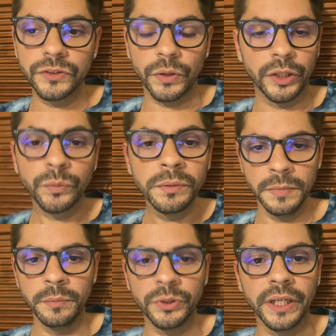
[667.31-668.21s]
So I don't
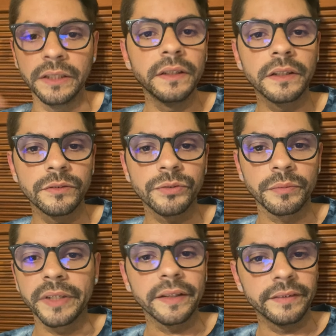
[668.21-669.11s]
remember anything
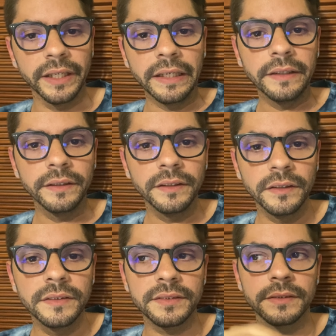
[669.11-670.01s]
from that day,
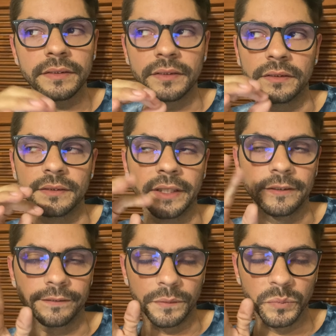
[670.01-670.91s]

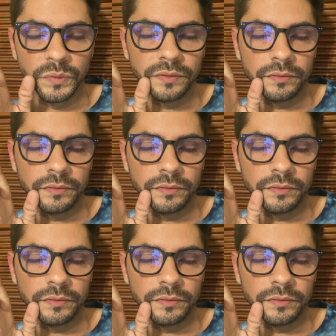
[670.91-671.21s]
like from